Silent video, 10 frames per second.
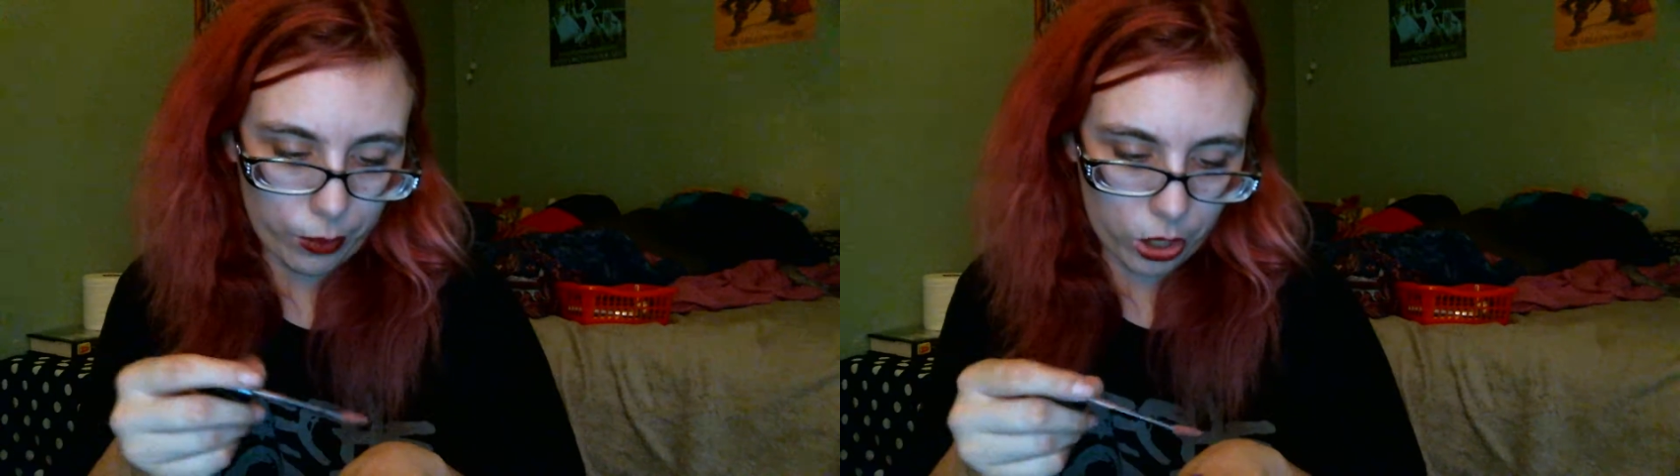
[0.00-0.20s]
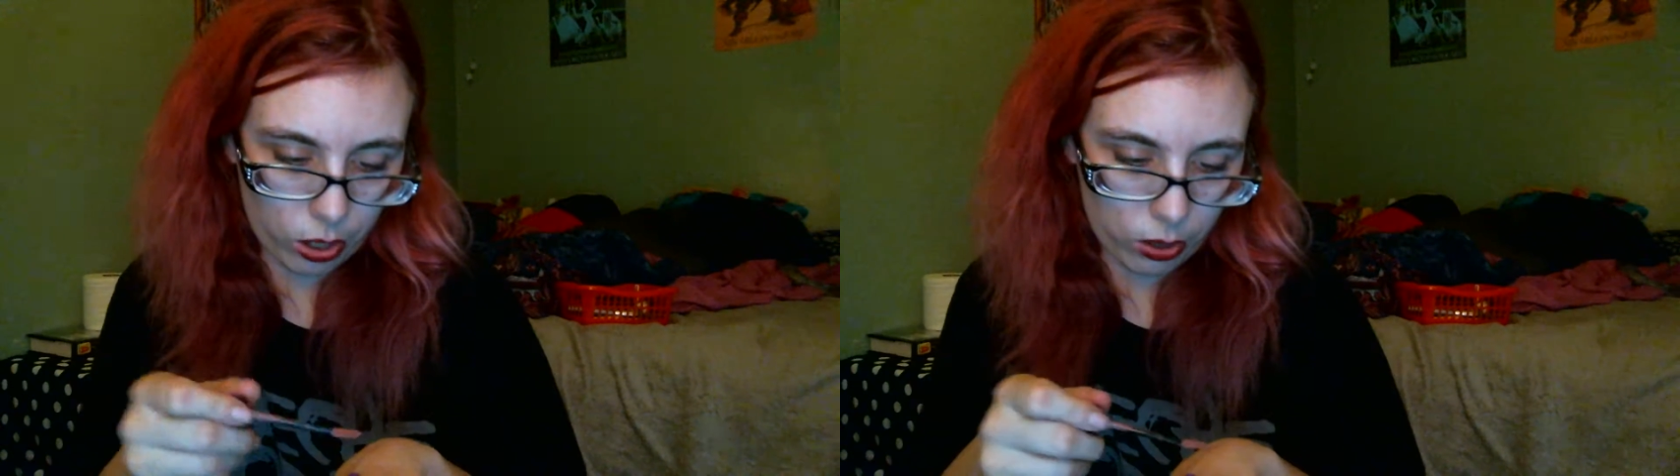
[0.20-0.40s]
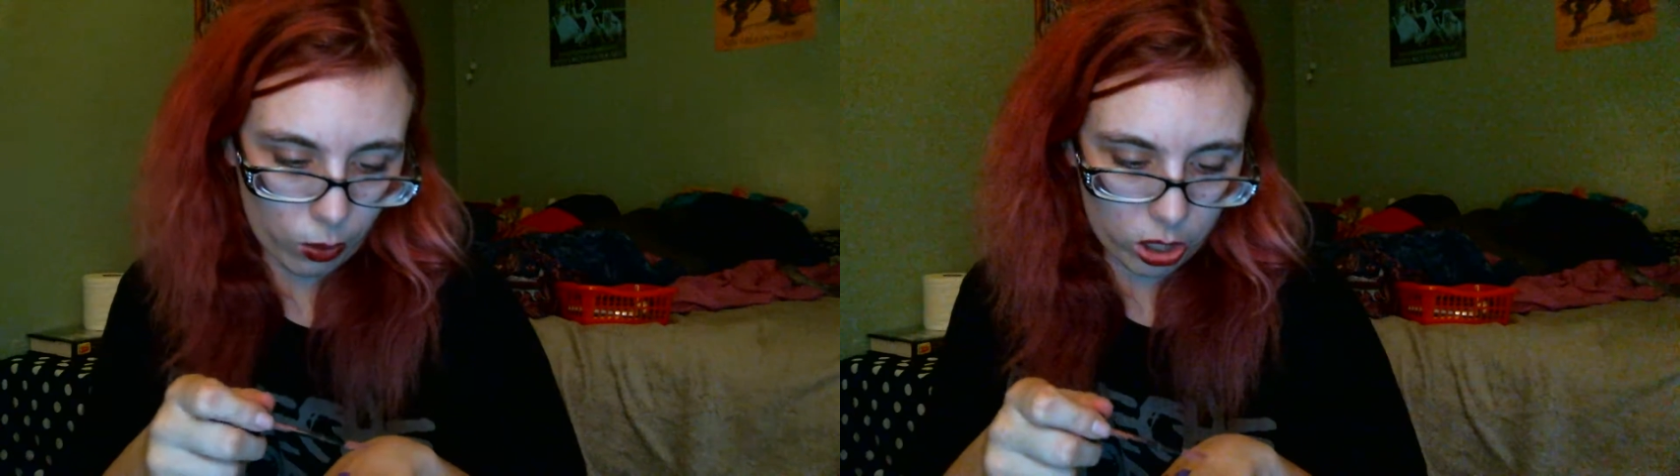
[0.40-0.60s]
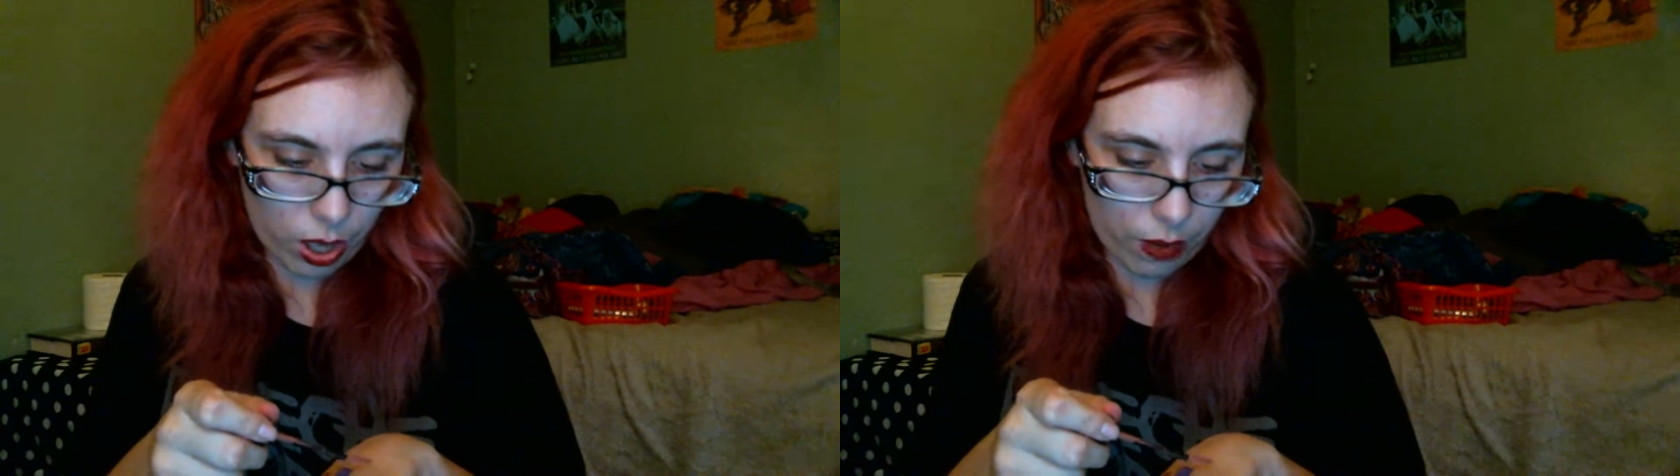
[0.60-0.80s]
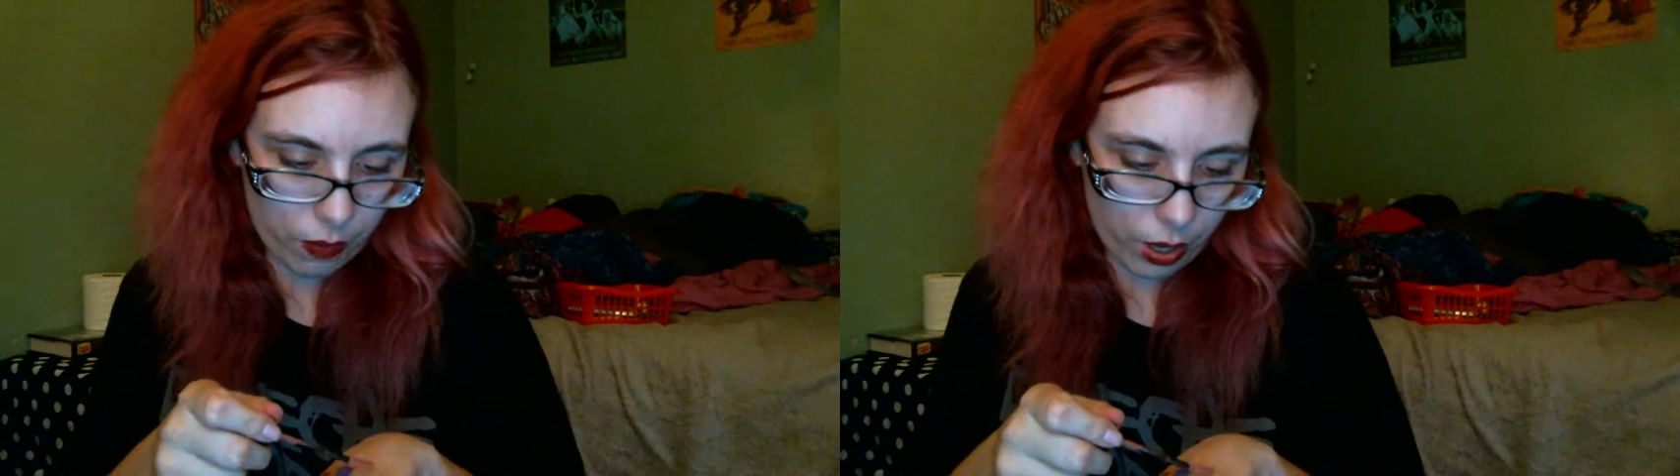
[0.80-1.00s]
which I'll swatch
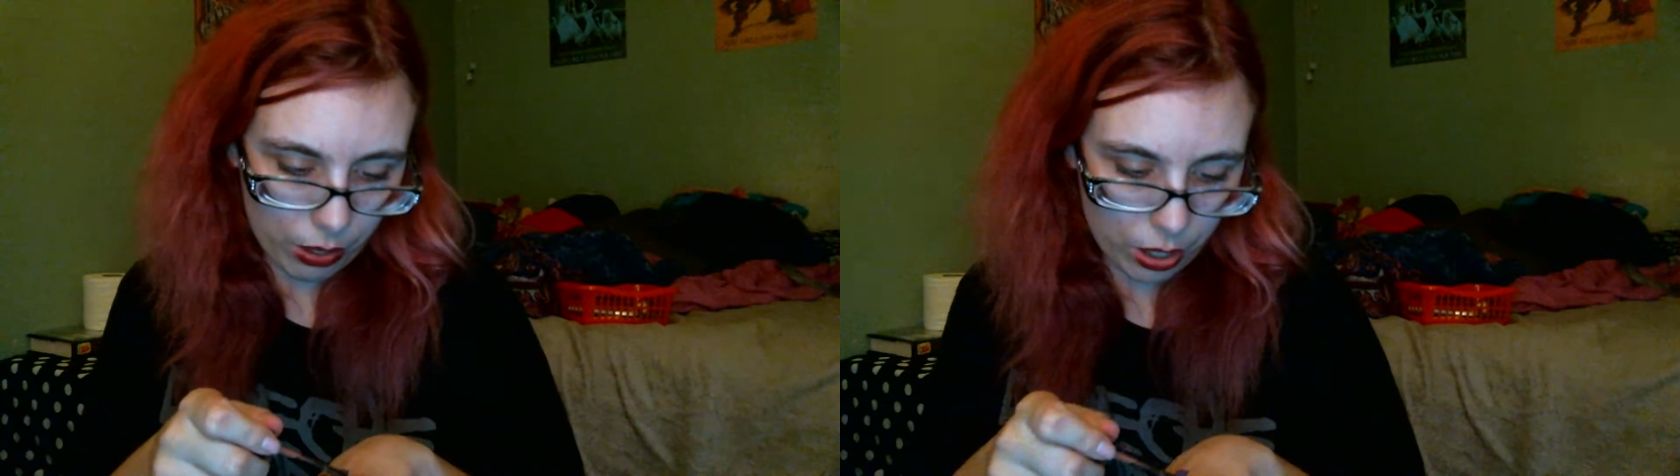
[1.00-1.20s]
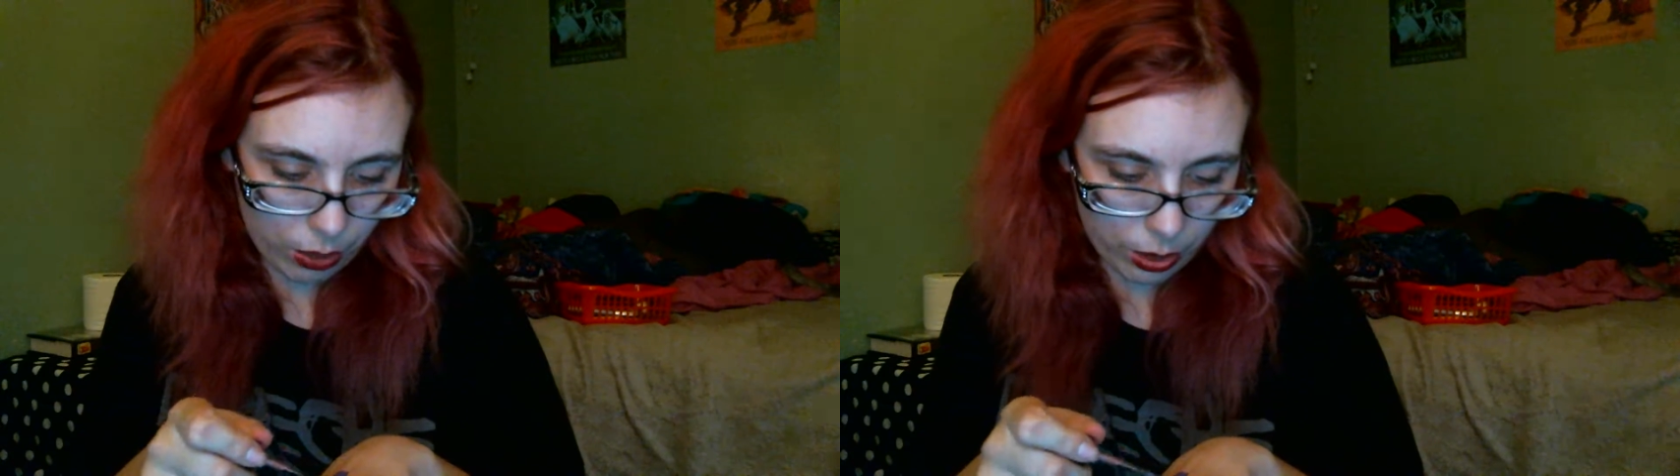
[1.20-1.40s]
that for you too.